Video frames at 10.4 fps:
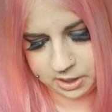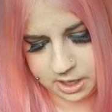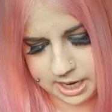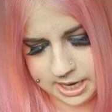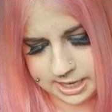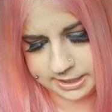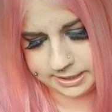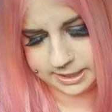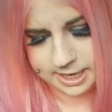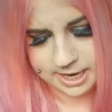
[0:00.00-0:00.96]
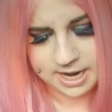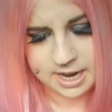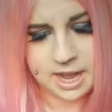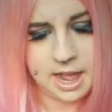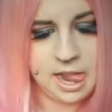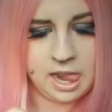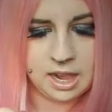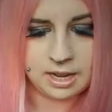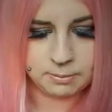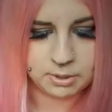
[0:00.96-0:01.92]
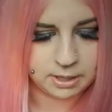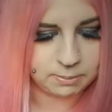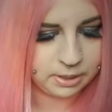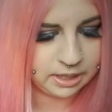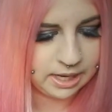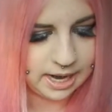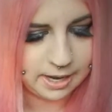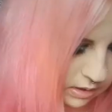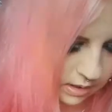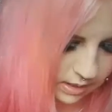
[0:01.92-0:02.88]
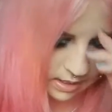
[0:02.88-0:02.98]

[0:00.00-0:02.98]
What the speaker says: guys. I'm trying to pull it out.